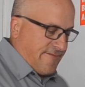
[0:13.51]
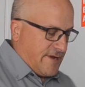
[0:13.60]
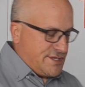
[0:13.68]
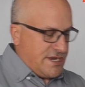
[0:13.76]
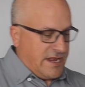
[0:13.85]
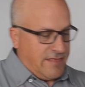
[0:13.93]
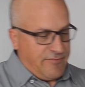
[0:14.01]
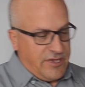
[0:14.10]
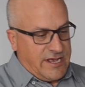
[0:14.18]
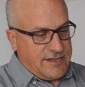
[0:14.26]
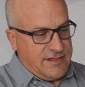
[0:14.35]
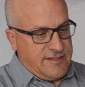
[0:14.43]
fresh out of the
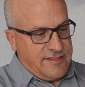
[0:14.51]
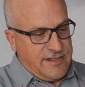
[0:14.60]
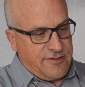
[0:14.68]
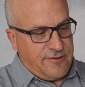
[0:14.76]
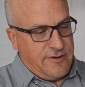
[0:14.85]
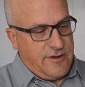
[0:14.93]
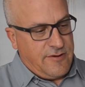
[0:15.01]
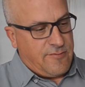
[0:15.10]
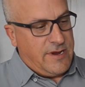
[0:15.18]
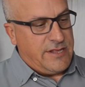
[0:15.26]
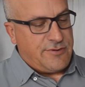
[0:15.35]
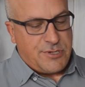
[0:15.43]
box, these things are
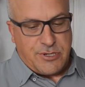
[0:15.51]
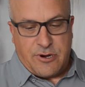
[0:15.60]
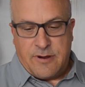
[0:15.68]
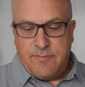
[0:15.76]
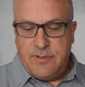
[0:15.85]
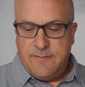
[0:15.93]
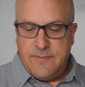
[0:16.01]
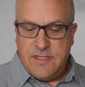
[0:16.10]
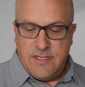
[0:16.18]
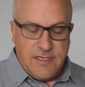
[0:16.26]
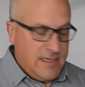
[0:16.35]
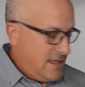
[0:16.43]
razor sharp.
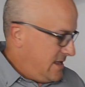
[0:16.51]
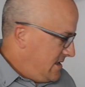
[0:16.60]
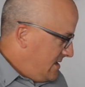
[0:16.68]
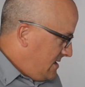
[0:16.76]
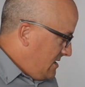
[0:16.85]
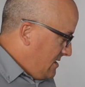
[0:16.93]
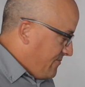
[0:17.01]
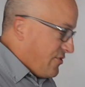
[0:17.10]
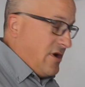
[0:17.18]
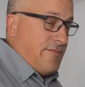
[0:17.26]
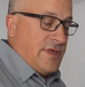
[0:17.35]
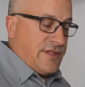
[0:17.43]

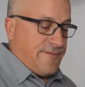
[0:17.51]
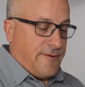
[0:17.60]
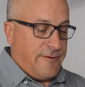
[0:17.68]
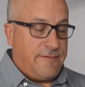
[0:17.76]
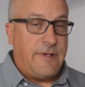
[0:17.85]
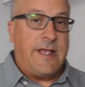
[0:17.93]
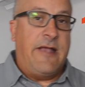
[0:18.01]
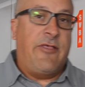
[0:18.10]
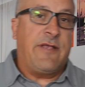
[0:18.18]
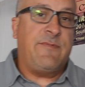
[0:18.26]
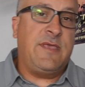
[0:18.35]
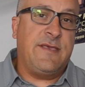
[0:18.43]
Problem is, for a guy
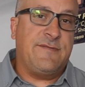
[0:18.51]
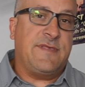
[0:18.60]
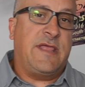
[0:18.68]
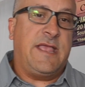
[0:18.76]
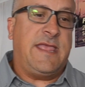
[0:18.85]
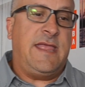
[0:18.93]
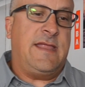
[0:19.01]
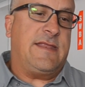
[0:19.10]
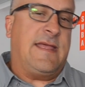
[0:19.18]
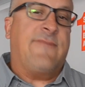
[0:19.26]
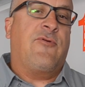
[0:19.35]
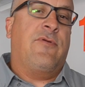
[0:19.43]
like me, is that I can't
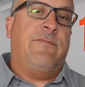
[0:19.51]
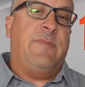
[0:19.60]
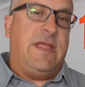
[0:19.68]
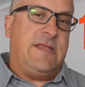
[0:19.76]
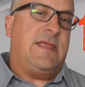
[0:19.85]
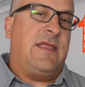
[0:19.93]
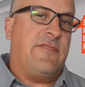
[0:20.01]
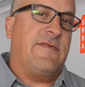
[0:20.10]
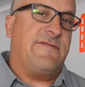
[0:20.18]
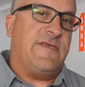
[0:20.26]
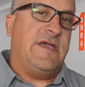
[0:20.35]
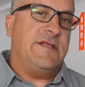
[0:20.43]
ever maintain
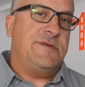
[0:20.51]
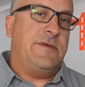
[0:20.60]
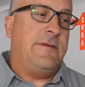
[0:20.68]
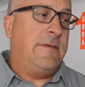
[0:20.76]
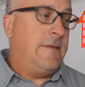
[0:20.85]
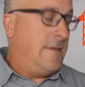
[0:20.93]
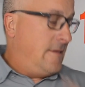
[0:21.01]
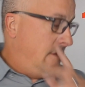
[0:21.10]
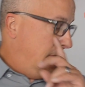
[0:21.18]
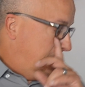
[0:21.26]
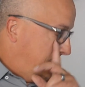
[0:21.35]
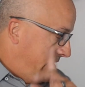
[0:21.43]
this edge
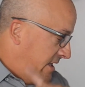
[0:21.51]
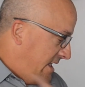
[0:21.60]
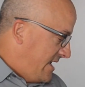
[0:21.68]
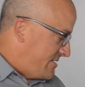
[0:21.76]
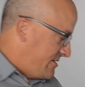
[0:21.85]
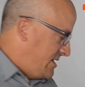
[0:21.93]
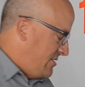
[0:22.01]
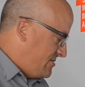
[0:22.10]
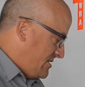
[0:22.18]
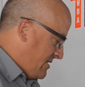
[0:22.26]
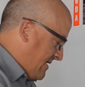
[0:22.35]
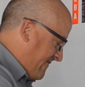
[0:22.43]
when I actually use
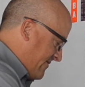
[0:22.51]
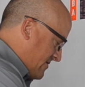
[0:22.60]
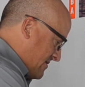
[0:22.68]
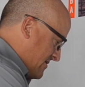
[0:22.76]
a knife.